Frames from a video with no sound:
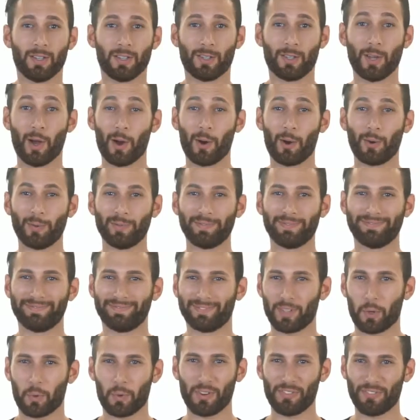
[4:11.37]
So,
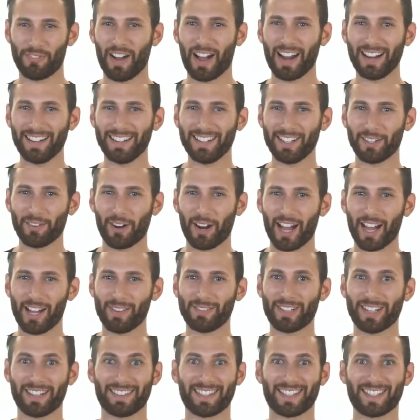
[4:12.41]
we finally
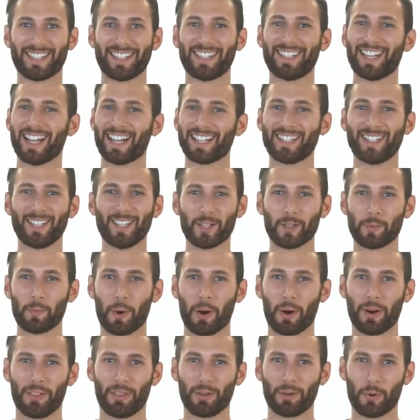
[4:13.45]
arrived at the sexiest
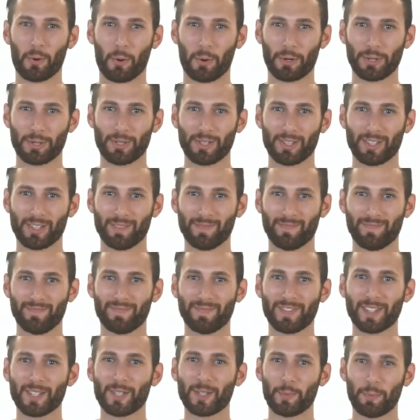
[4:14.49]
part of the course,
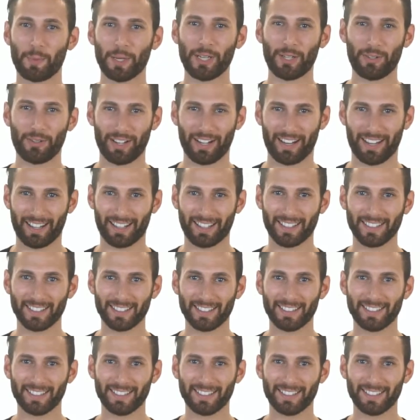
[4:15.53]
speed reading.